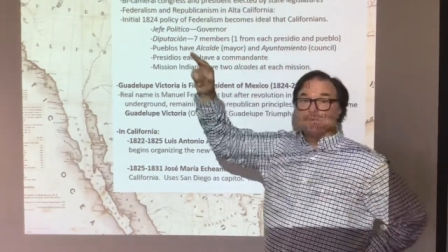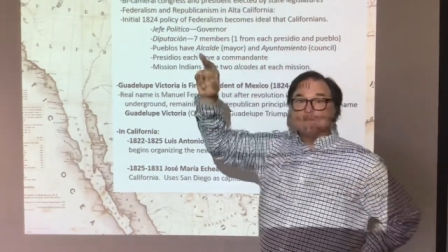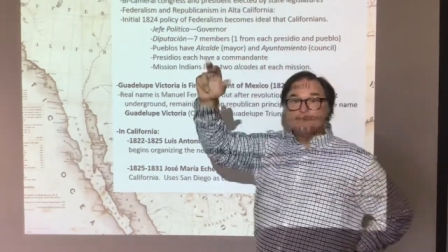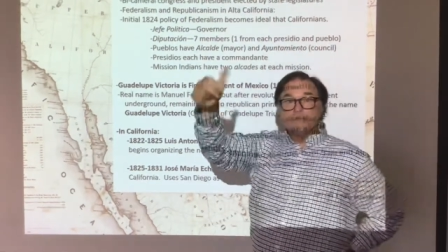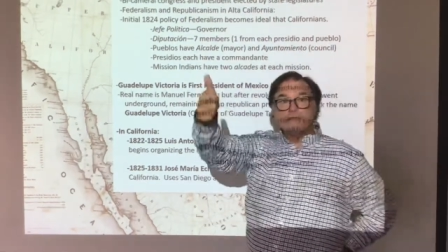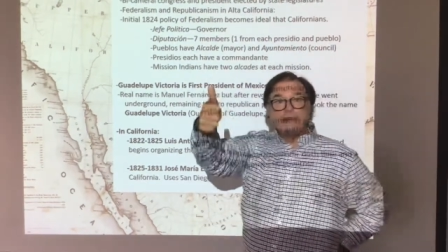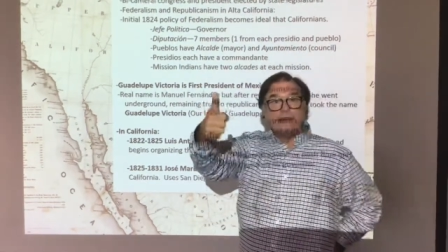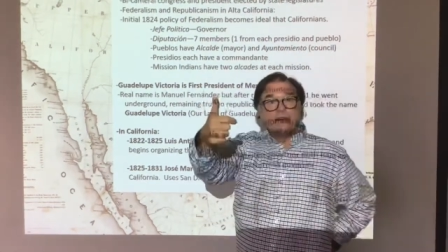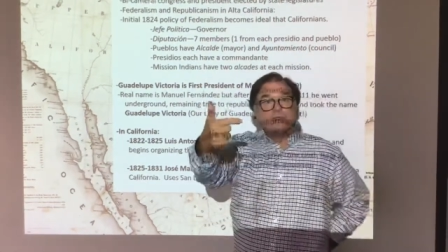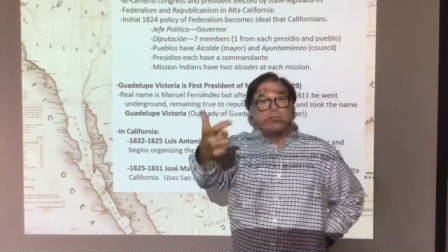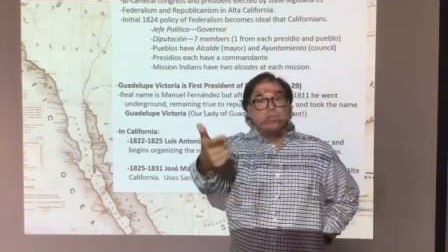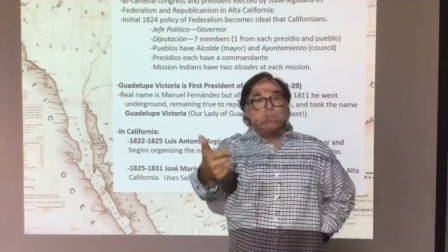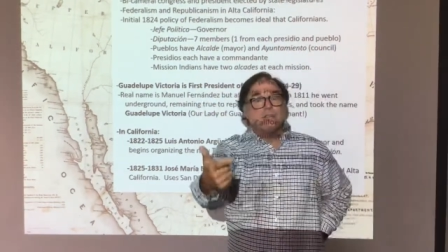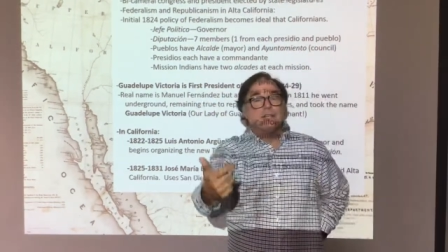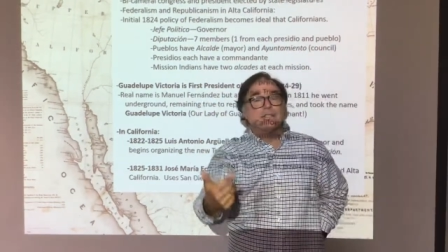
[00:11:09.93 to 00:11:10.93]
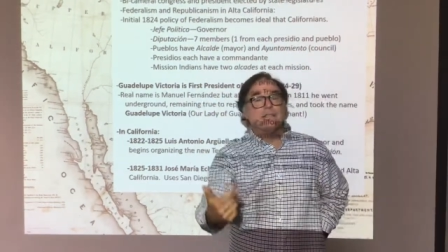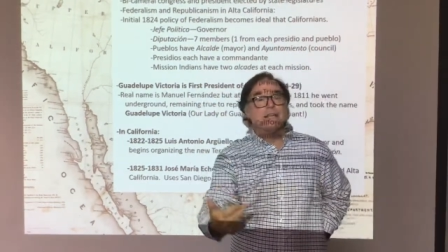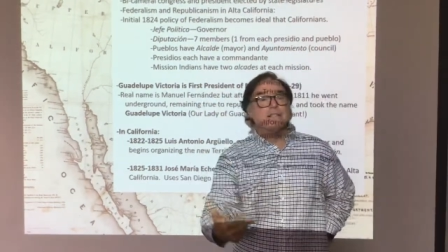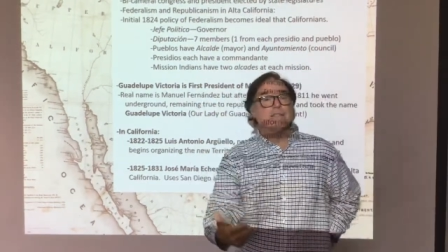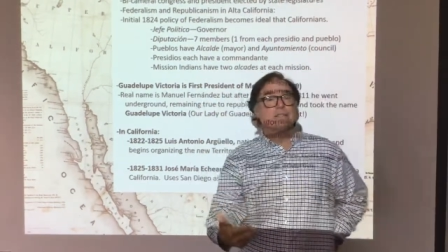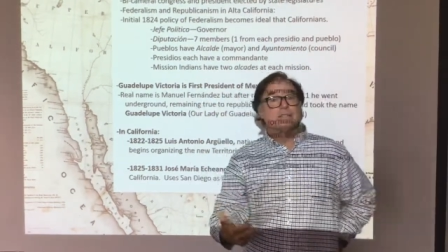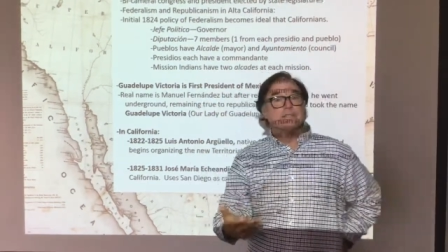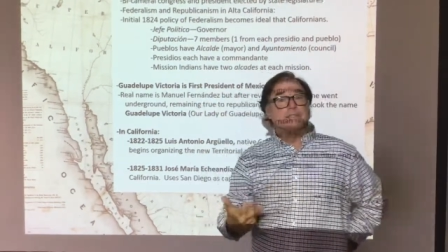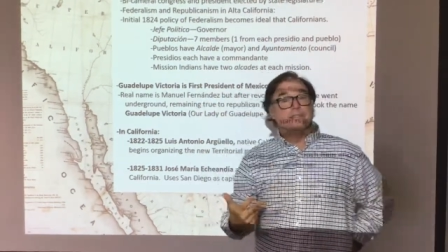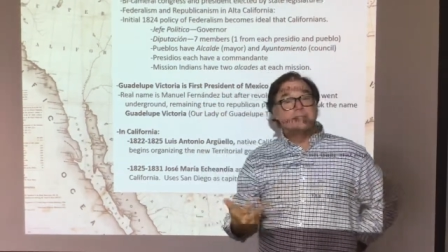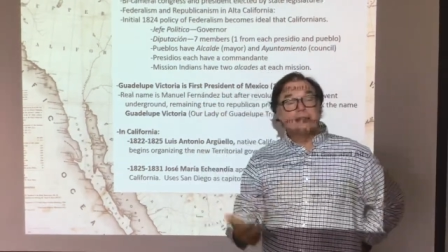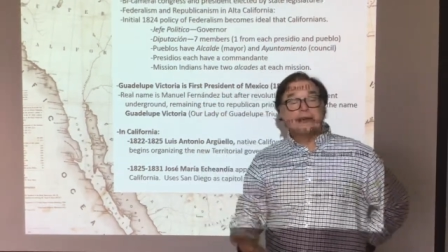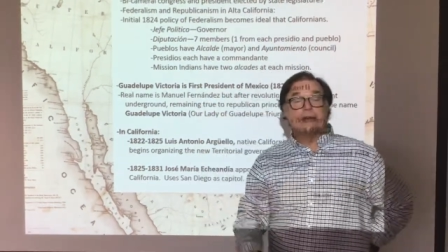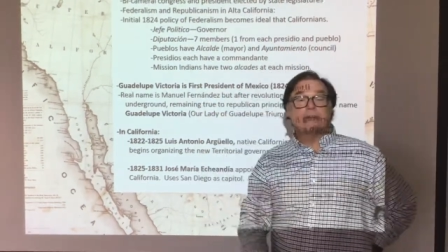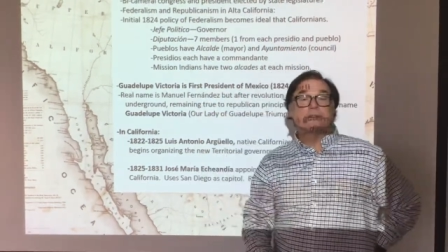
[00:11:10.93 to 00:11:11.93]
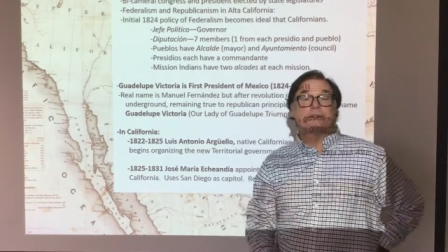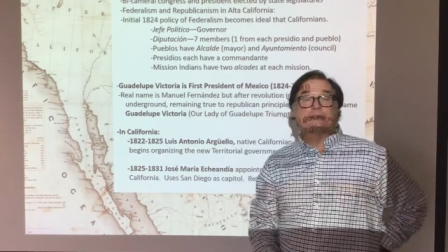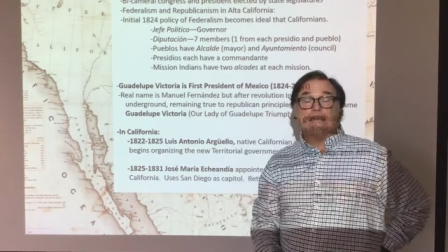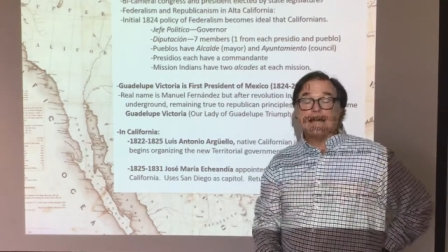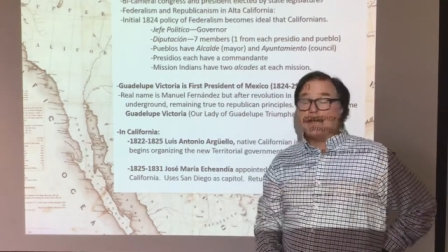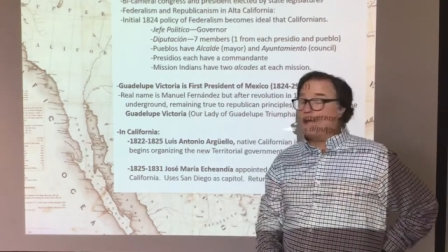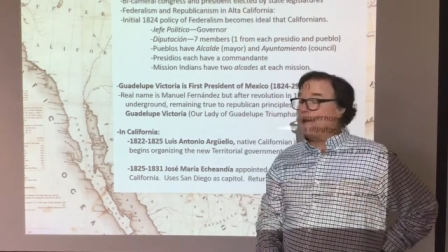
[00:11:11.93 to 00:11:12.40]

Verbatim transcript: which is Santa Cruz, Los Angeles, and San Jose.